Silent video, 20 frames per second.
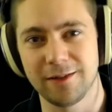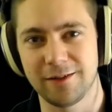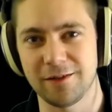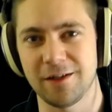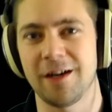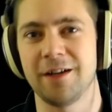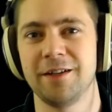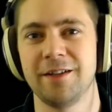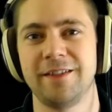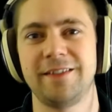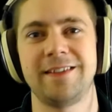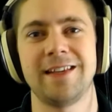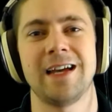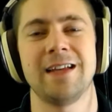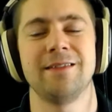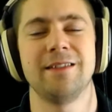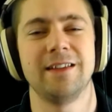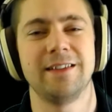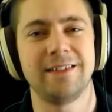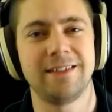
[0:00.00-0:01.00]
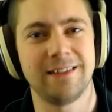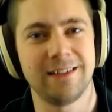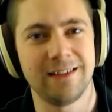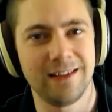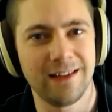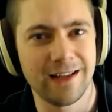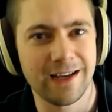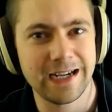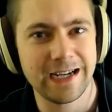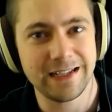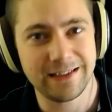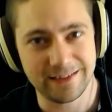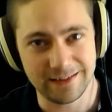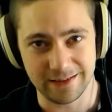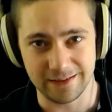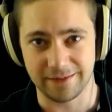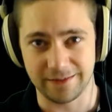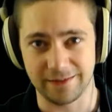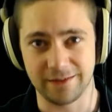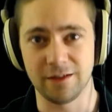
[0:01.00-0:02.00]
to understand the
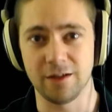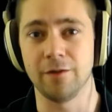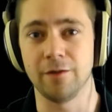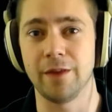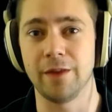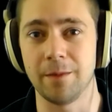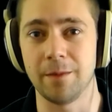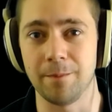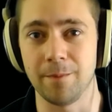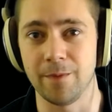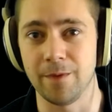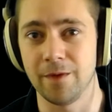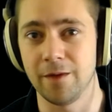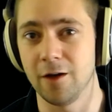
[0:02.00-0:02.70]
slightest of them.